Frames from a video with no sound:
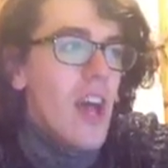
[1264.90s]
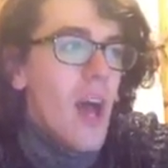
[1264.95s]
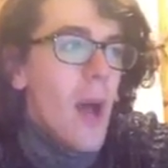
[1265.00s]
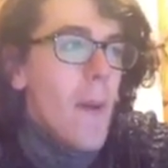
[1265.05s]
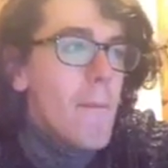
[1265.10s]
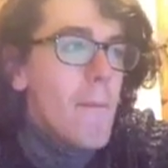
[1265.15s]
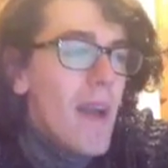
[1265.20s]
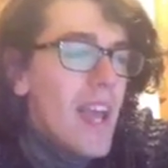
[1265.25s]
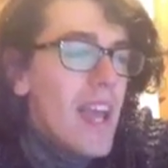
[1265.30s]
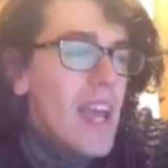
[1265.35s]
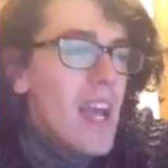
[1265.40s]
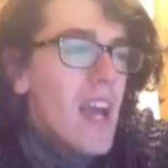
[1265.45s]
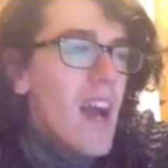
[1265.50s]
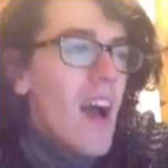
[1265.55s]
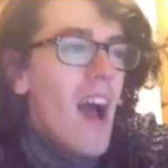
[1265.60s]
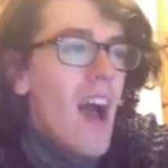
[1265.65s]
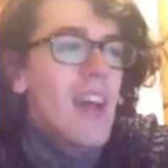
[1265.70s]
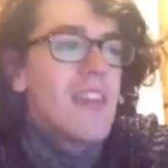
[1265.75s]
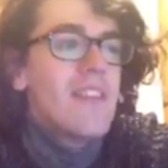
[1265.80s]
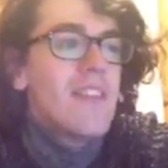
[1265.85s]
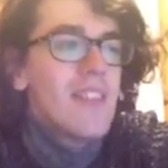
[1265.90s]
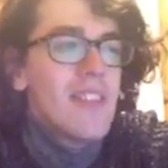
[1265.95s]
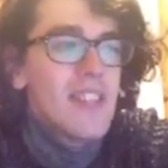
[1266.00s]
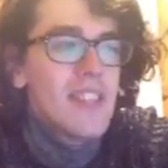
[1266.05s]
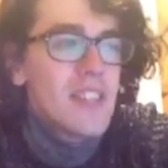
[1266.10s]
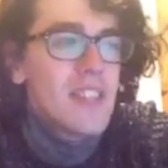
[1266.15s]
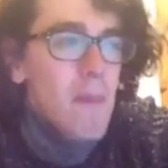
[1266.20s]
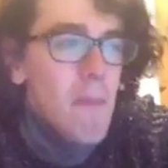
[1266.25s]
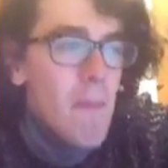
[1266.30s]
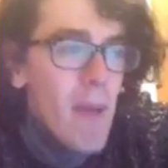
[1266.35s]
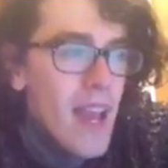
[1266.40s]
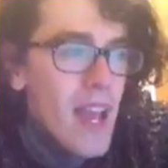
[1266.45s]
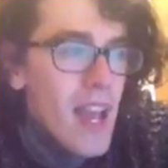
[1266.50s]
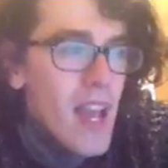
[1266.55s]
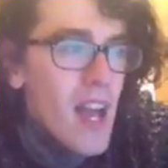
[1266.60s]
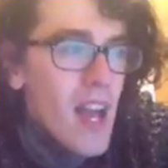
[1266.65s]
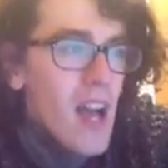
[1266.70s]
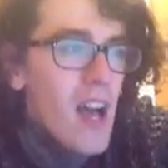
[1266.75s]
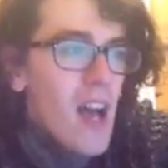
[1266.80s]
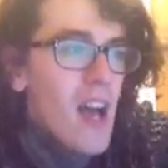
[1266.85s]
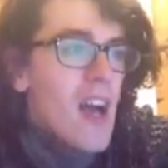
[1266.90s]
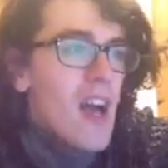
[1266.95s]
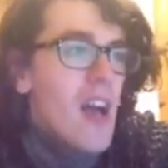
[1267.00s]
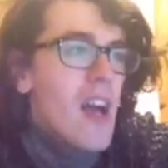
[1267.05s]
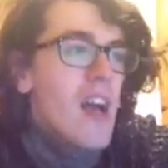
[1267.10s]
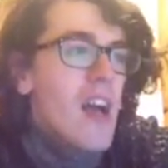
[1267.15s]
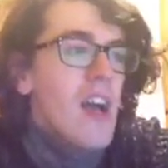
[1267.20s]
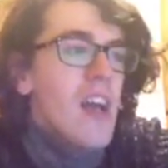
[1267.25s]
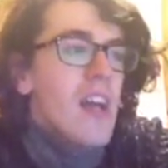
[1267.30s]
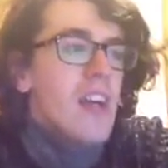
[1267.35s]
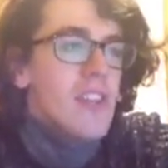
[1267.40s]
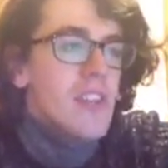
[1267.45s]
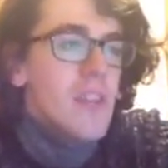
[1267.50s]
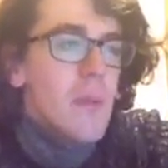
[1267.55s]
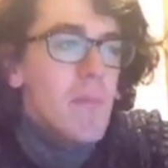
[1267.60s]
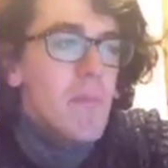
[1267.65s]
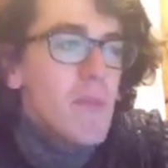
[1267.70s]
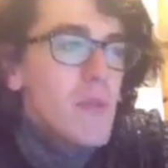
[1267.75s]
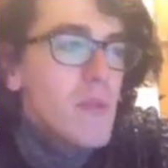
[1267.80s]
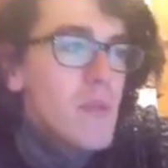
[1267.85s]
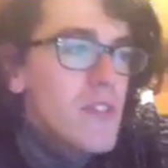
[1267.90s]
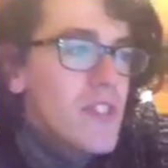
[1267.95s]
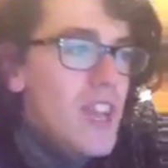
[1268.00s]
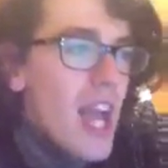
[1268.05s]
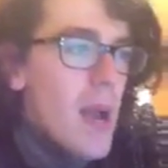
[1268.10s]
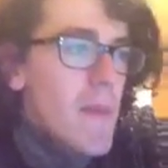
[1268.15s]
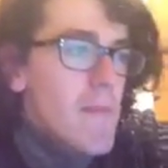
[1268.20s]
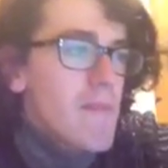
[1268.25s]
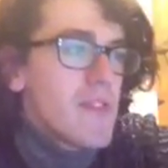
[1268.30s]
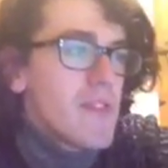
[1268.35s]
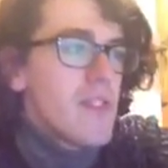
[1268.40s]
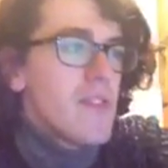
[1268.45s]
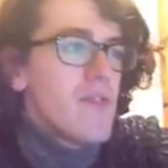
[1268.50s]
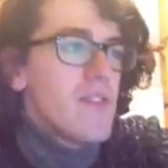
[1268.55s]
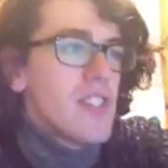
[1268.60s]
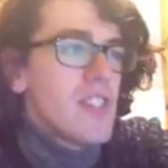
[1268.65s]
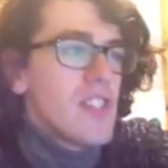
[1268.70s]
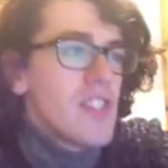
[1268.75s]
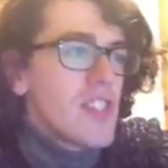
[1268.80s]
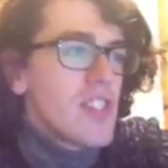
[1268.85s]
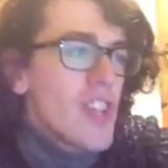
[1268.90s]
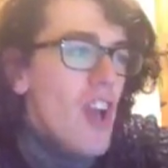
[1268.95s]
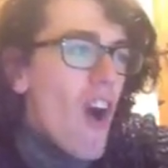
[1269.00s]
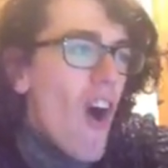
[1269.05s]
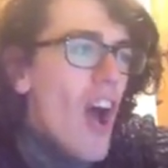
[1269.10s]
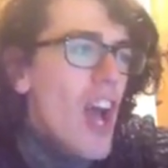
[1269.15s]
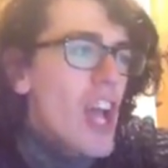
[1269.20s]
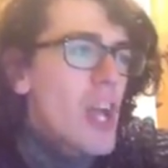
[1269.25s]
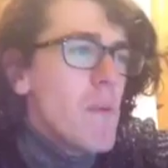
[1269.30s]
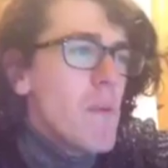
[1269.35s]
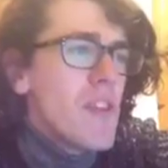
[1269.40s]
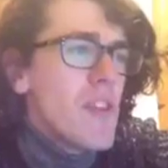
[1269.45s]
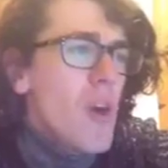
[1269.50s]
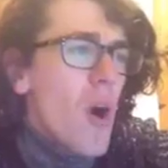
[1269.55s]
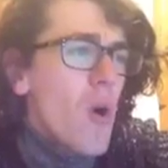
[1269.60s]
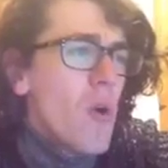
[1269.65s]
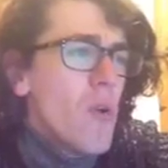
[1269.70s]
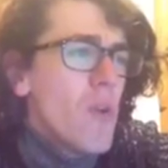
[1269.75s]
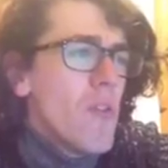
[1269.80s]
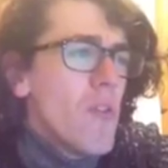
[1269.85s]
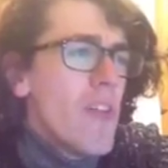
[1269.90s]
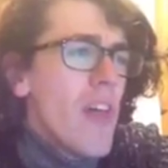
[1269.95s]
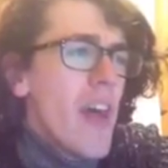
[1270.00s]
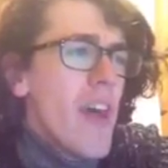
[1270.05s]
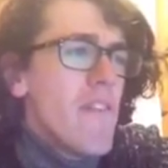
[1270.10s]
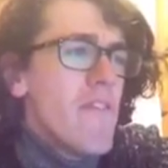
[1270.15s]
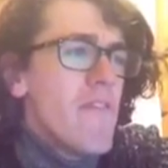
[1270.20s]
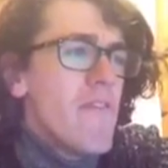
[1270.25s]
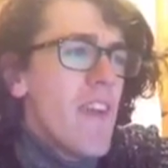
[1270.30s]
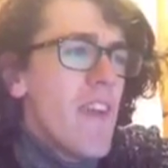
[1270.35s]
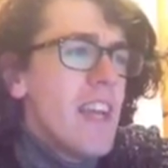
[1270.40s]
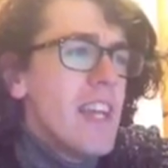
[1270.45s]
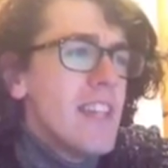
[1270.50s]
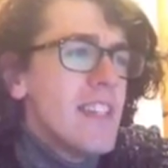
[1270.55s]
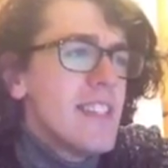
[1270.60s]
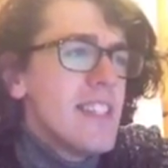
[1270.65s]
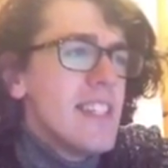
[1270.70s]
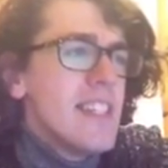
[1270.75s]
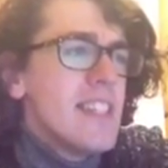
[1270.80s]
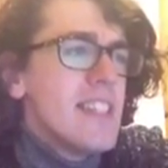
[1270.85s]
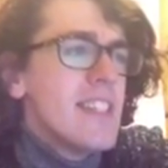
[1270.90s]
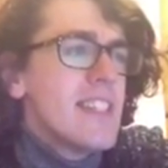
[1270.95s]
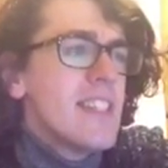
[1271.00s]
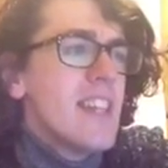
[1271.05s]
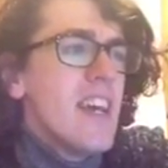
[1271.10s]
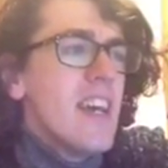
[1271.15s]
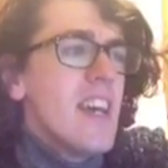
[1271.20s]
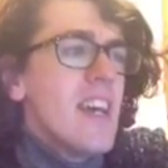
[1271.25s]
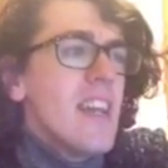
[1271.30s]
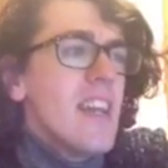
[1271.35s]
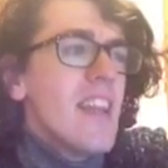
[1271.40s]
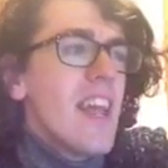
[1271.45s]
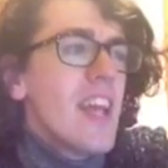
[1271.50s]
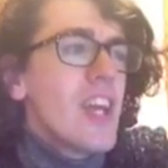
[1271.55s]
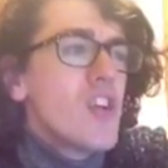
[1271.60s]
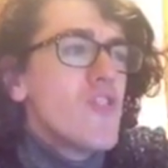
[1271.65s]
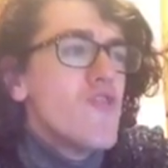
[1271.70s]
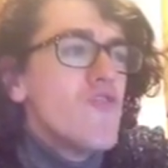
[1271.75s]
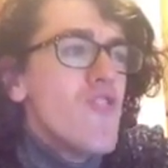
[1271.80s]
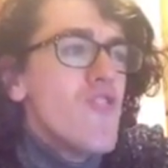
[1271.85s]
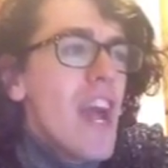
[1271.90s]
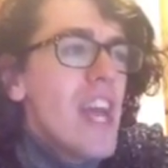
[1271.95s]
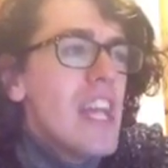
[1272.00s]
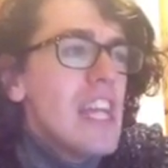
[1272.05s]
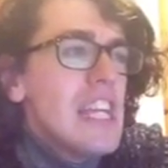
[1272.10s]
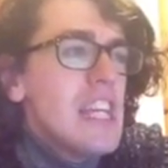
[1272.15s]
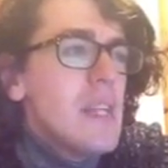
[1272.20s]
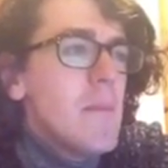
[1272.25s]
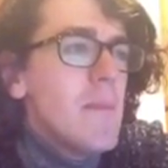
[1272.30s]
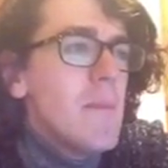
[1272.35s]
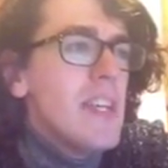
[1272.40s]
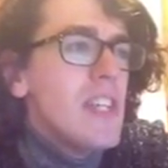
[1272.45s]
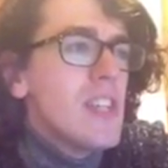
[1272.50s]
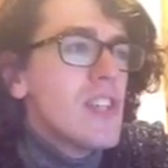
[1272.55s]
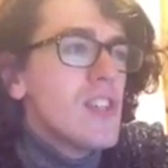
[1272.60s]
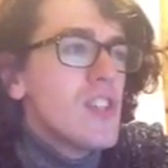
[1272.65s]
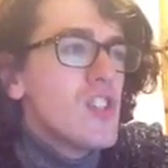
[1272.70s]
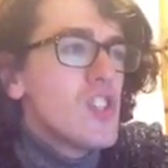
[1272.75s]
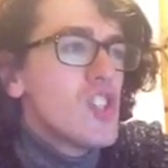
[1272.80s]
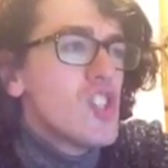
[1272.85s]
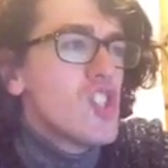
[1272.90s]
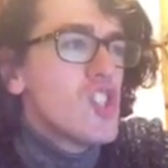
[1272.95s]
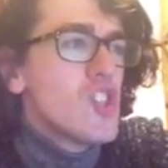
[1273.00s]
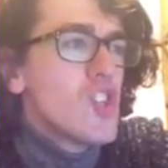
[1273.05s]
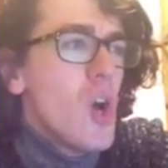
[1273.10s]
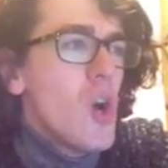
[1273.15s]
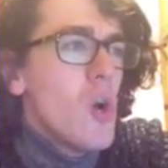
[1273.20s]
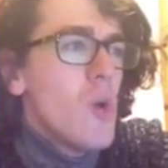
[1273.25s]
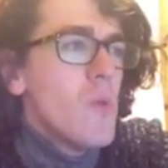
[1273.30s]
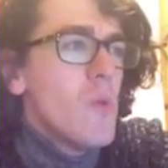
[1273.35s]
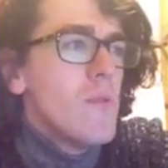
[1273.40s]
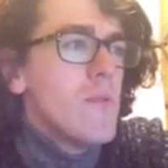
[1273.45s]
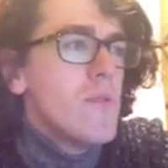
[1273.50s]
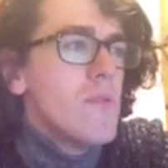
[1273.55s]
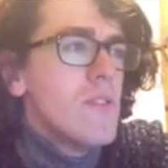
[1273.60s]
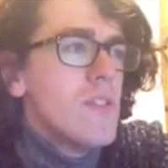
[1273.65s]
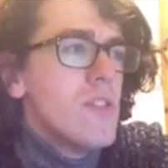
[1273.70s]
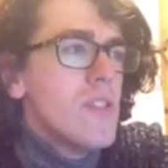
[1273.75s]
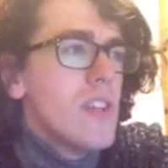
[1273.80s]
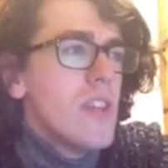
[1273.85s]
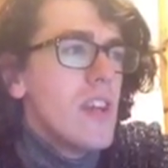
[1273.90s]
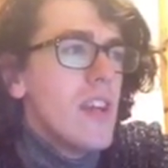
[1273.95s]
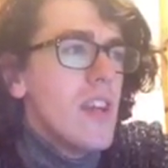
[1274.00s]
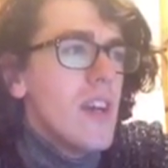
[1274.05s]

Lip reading: appear and disappear in the blue depths of the sky with all their faces like rain-beaten stones,